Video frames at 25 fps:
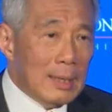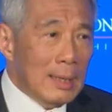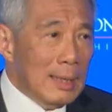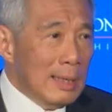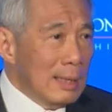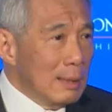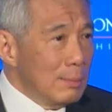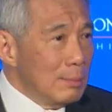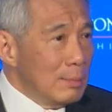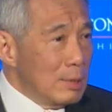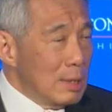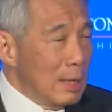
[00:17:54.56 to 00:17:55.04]

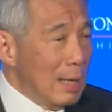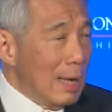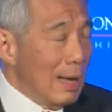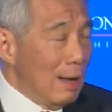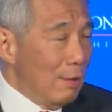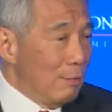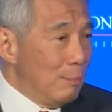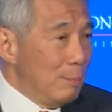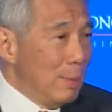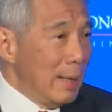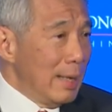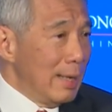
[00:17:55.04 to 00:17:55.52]
terms, they
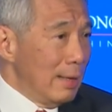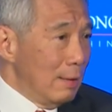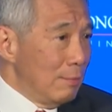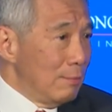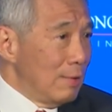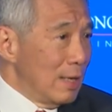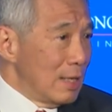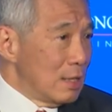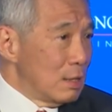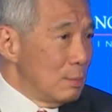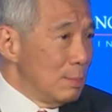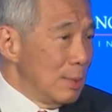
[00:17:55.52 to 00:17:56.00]
have big
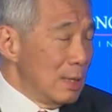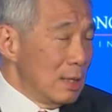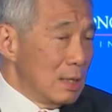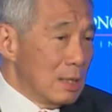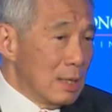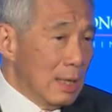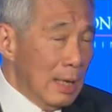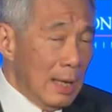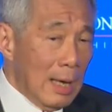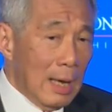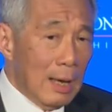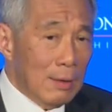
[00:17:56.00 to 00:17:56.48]

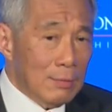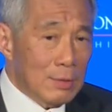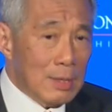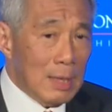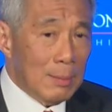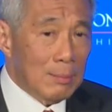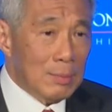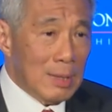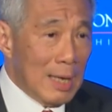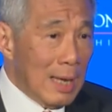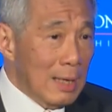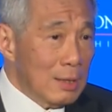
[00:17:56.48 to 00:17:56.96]
investments. They have
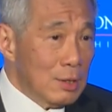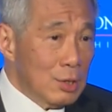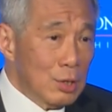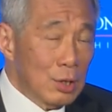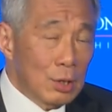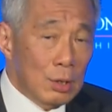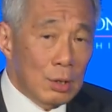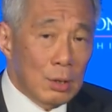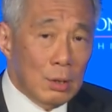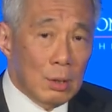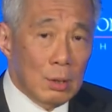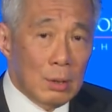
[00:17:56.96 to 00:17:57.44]

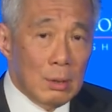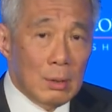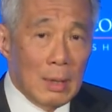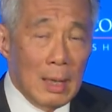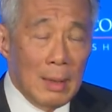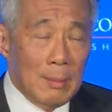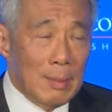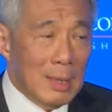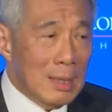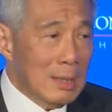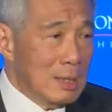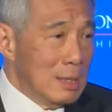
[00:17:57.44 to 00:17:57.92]
substantial
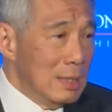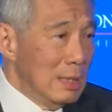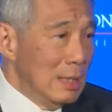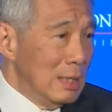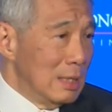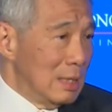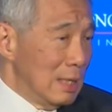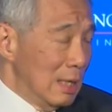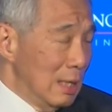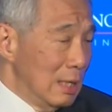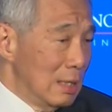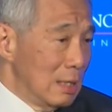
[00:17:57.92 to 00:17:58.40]

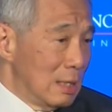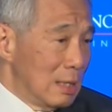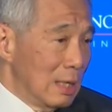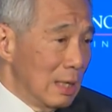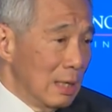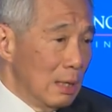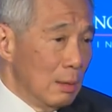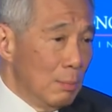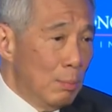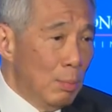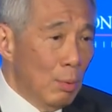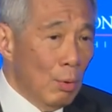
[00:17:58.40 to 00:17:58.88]
MNCs in
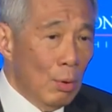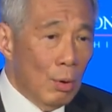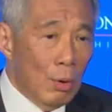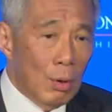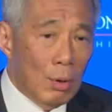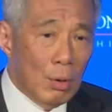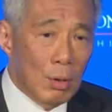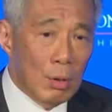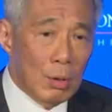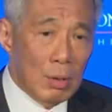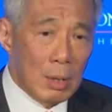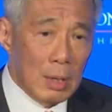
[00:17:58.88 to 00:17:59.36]

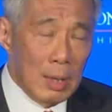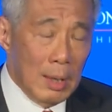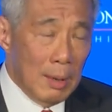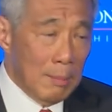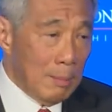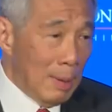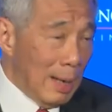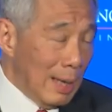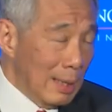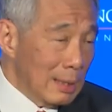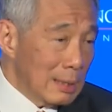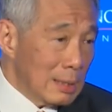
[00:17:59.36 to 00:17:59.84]
Singapore. Their
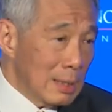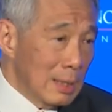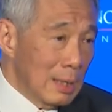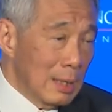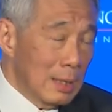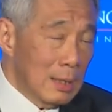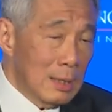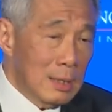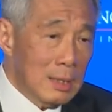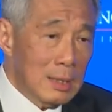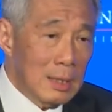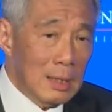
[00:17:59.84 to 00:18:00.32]
banks
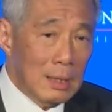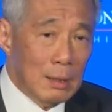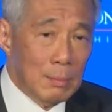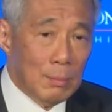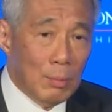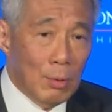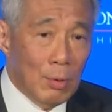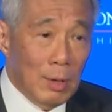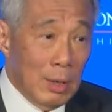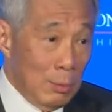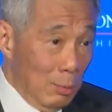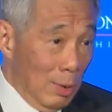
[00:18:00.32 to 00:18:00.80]
are in
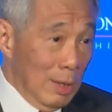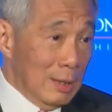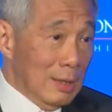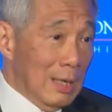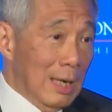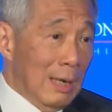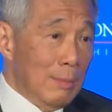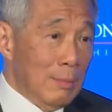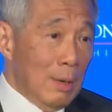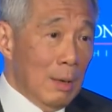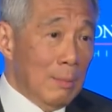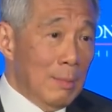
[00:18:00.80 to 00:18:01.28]
Singapore. At one
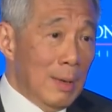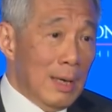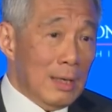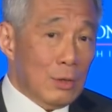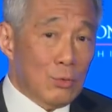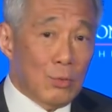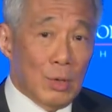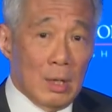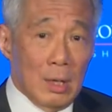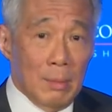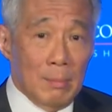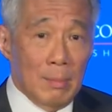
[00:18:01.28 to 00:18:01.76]
time, their
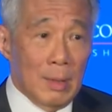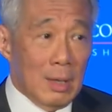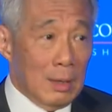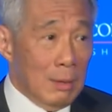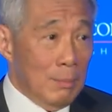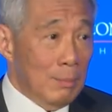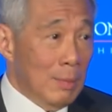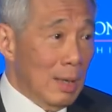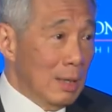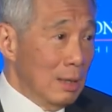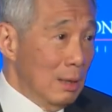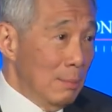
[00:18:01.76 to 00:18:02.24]
banks were
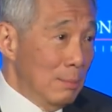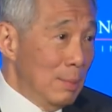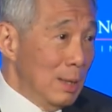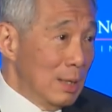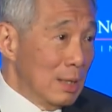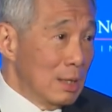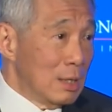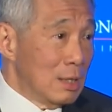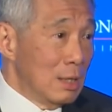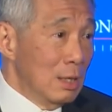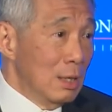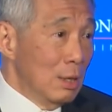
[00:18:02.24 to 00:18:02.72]
among the
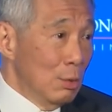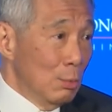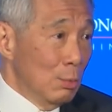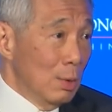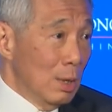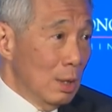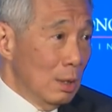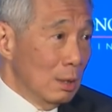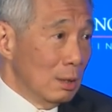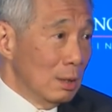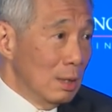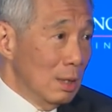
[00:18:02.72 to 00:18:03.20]
biggest in the
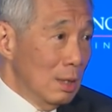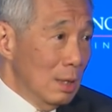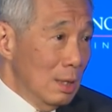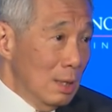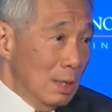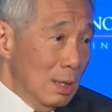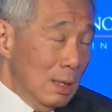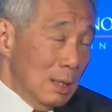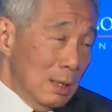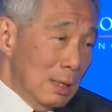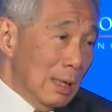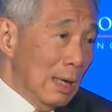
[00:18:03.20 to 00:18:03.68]
world.
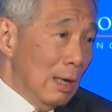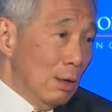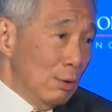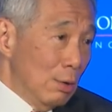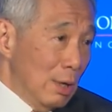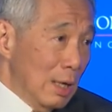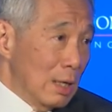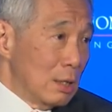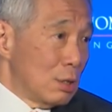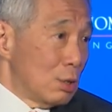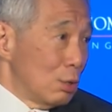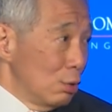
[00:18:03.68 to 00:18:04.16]
Now
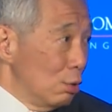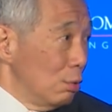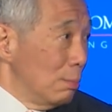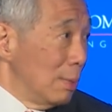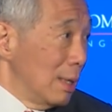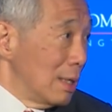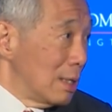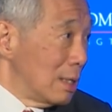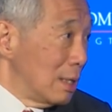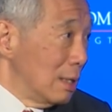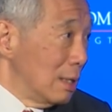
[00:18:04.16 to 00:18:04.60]
less so, but